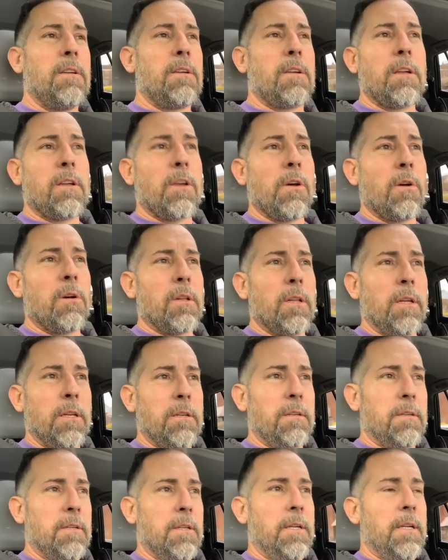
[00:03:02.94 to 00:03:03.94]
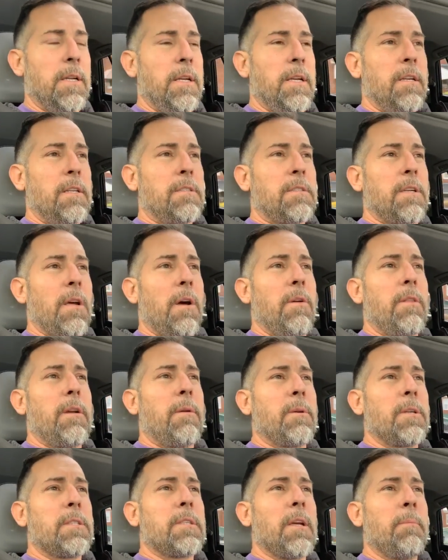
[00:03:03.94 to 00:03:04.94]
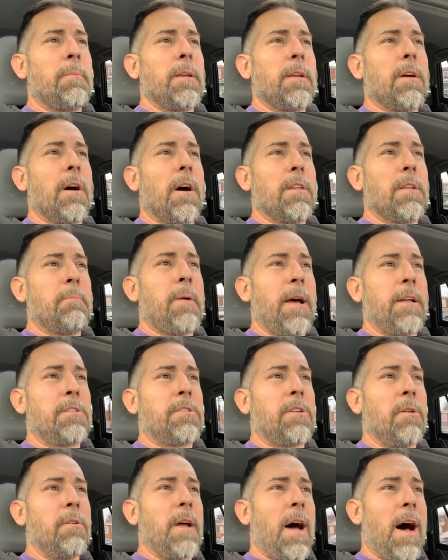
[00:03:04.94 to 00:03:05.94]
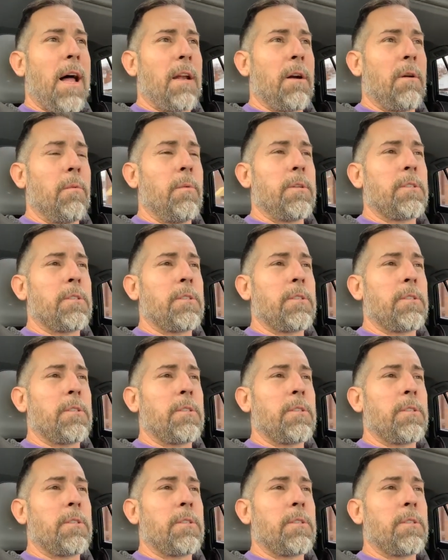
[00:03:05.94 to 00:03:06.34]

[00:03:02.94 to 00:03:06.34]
You can Google it. So there was something called the petrodollar,